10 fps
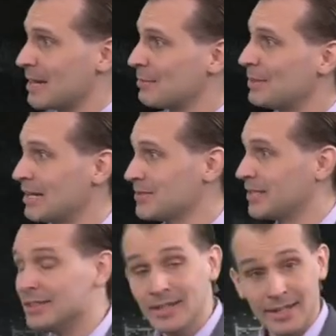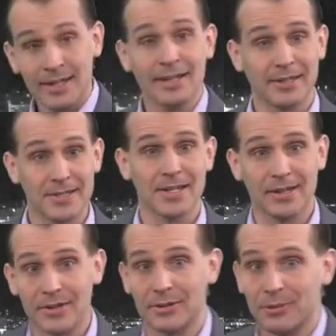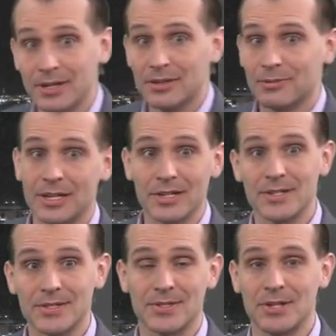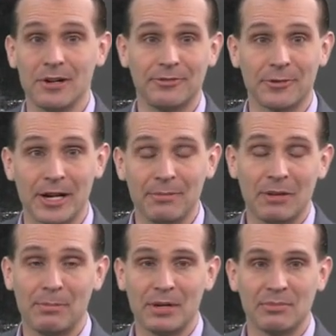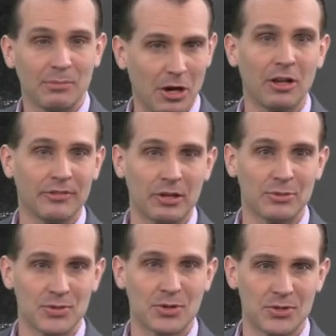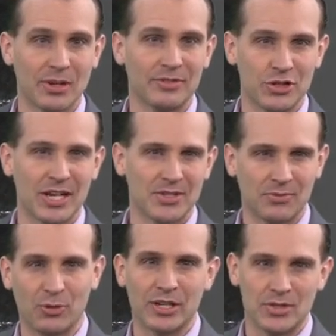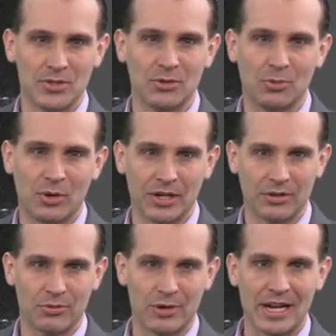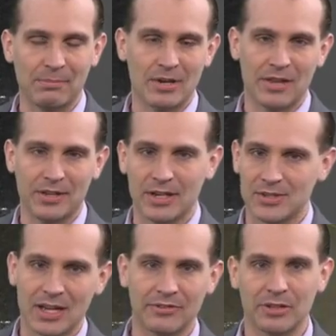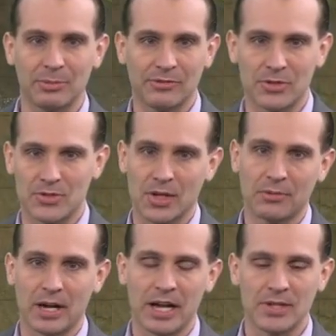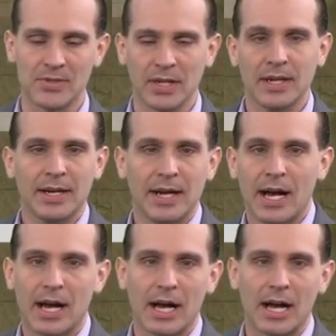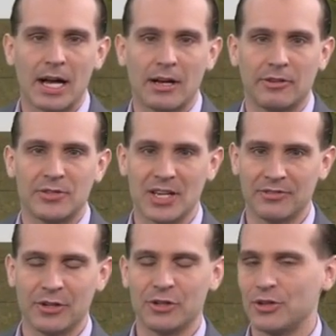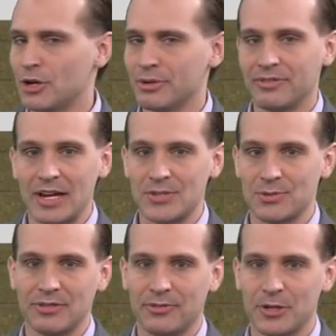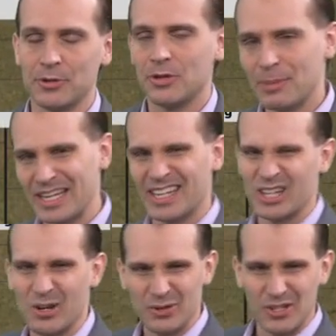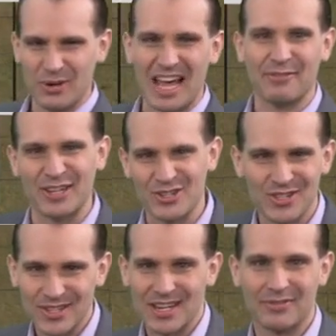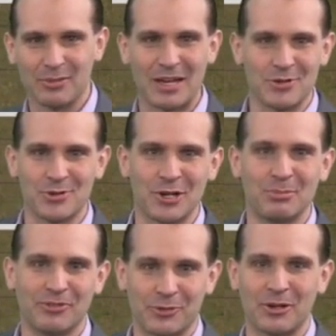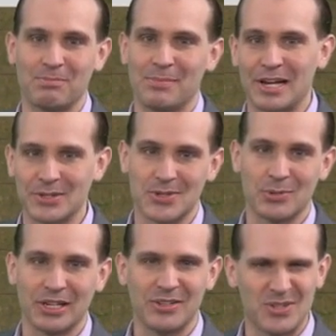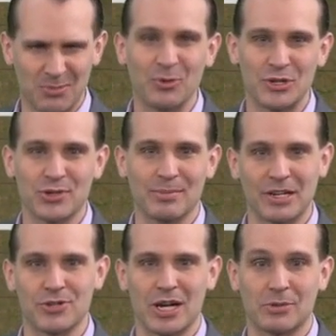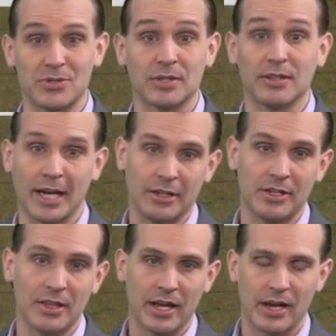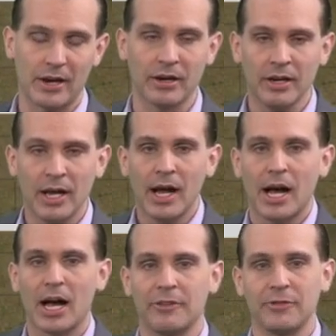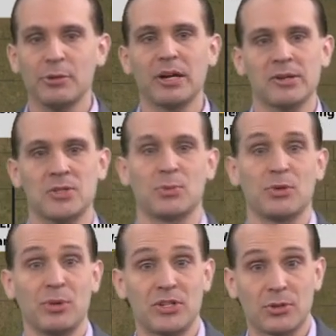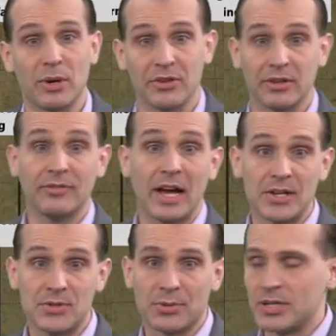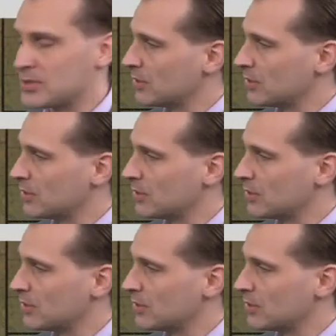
Copper Mountain. can see another one to three inches of snow for you. Up in all of our resorts, we'll have a chance of one to two to one to three. Nothing in Denver before sunrise. Uh, Denver, no advisory for you. You might get a coating to a half inch in the Denver metro before it melts quickly. Some wintry mix showers are likely there. A uh, few areas with winter weather advisories.